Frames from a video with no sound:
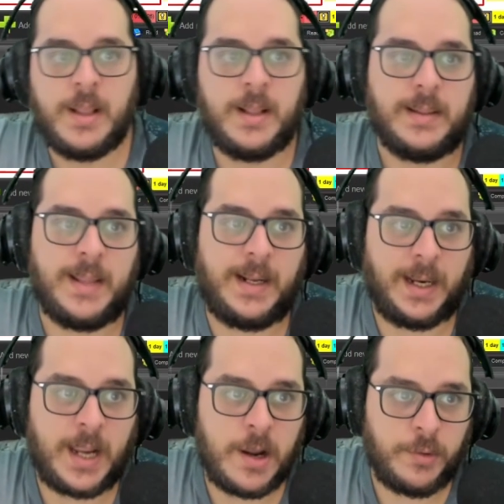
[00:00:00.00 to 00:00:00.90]
Then I
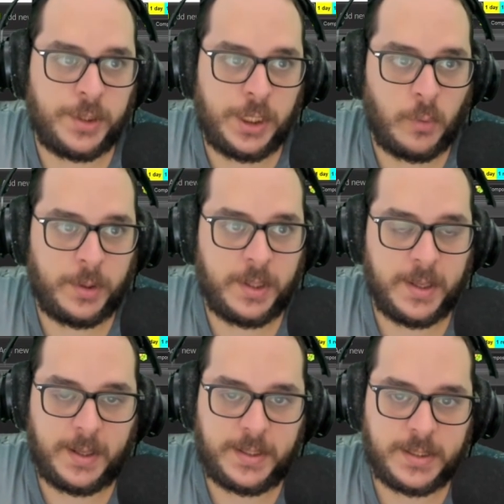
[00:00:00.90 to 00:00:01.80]
can continue with
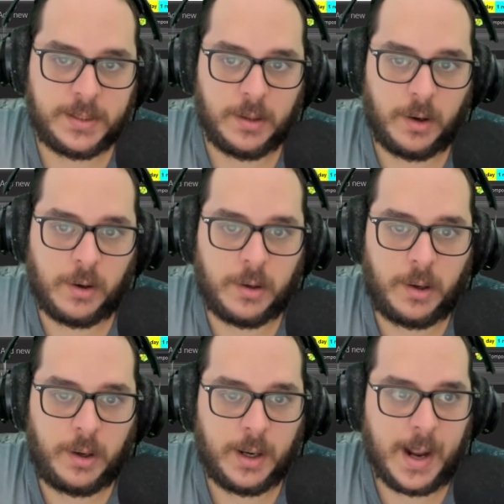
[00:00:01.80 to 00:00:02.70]
this,
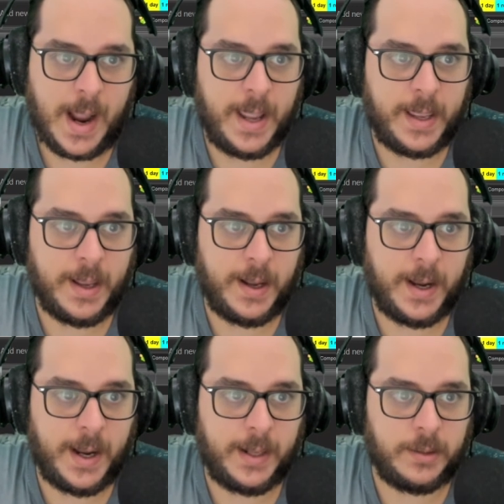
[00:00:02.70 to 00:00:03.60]
or I
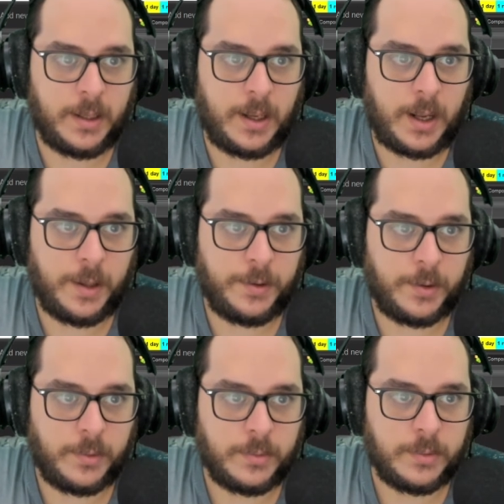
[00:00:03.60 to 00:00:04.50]
can, I don't know,